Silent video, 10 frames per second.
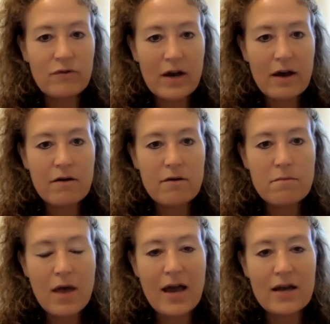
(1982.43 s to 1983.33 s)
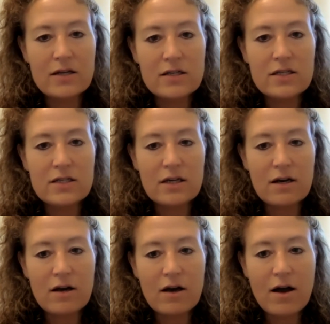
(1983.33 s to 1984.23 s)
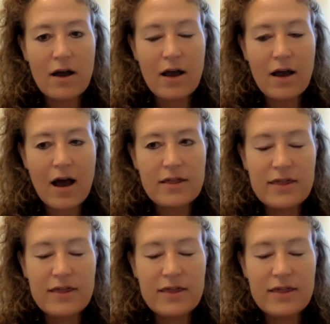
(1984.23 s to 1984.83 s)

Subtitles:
And I